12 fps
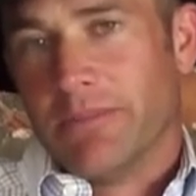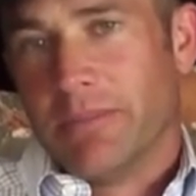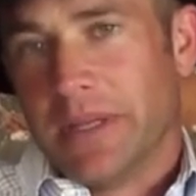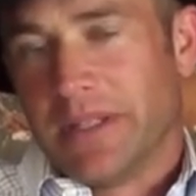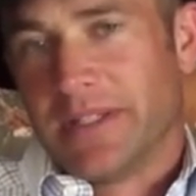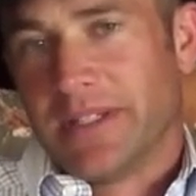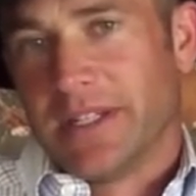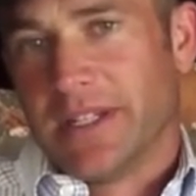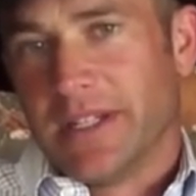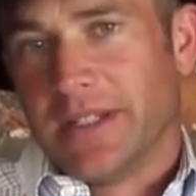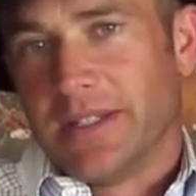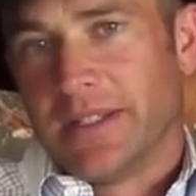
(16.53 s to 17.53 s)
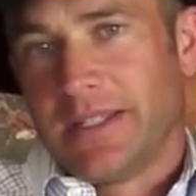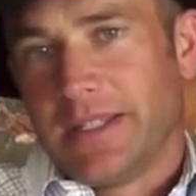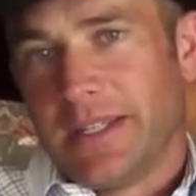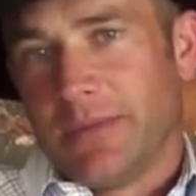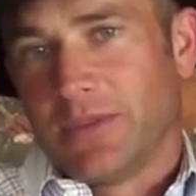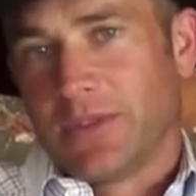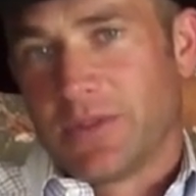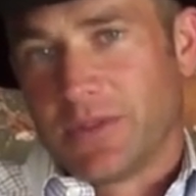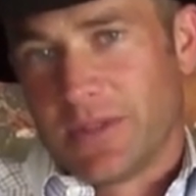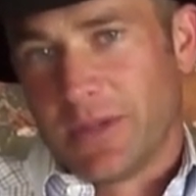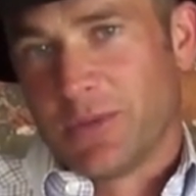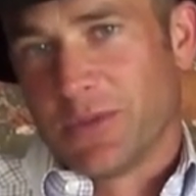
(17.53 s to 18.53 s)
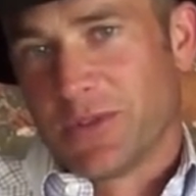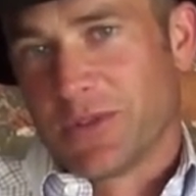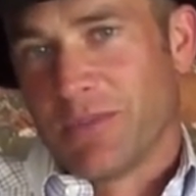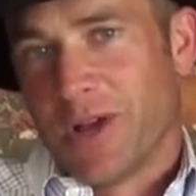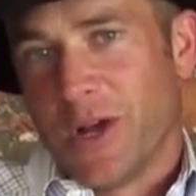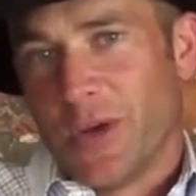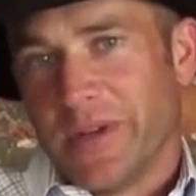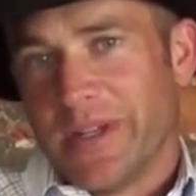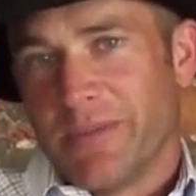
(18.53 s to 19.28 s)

but it was a small one,